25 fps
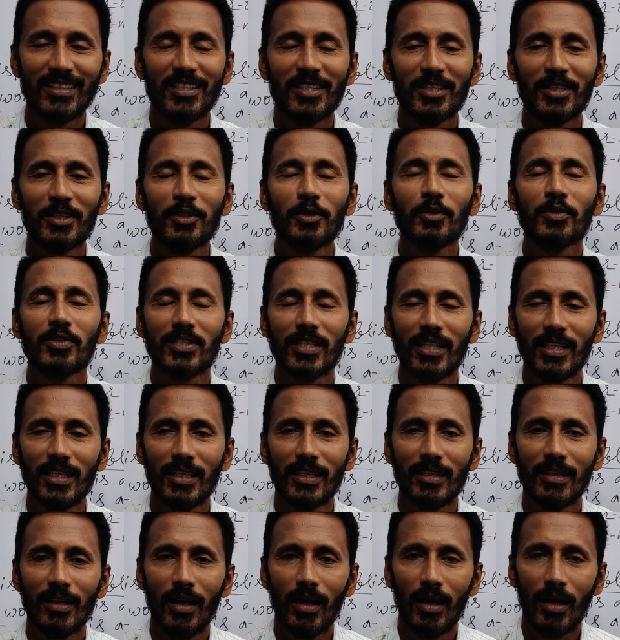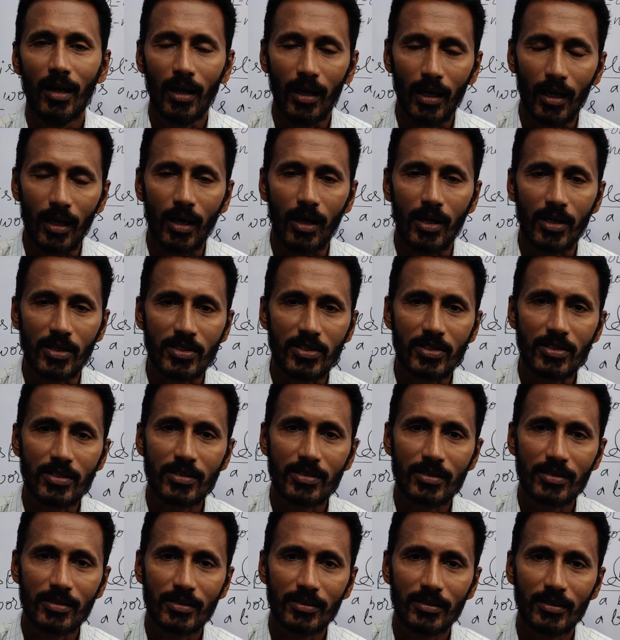You say, alas,
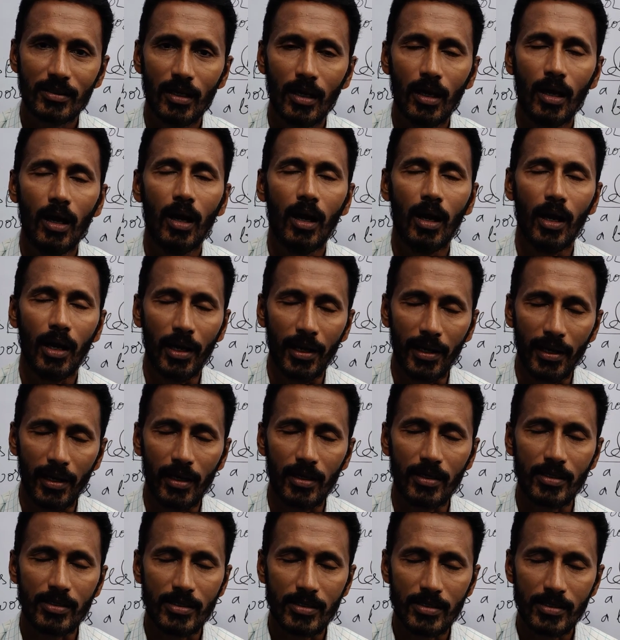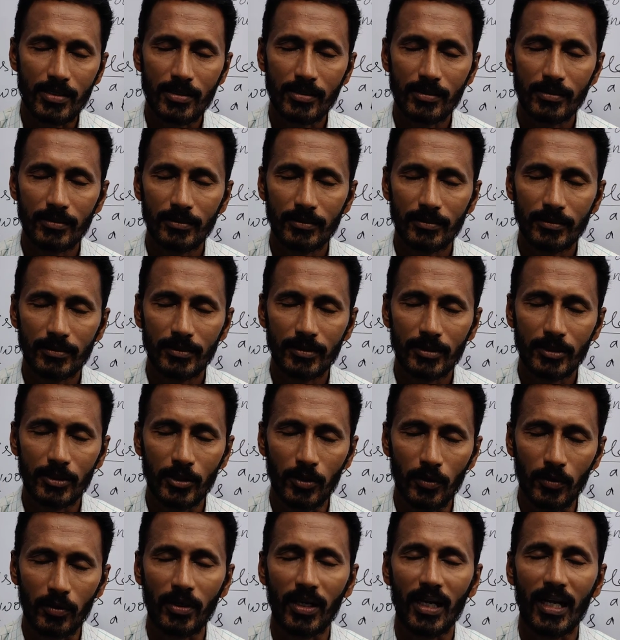alas, your
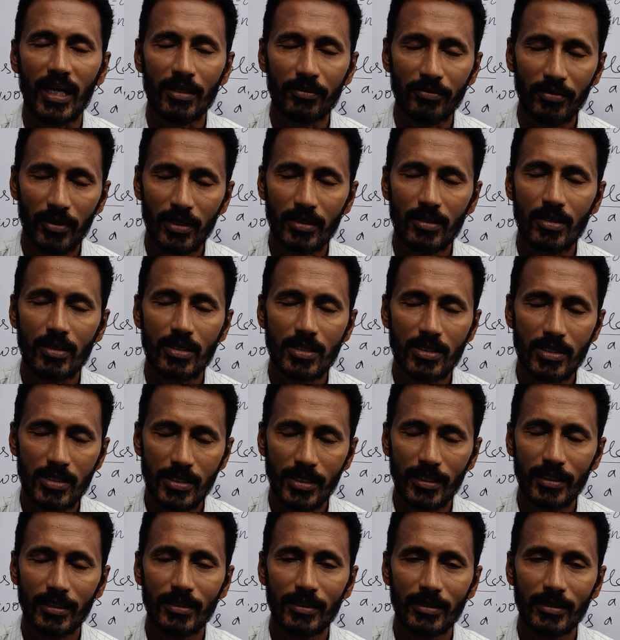grandfather is dead.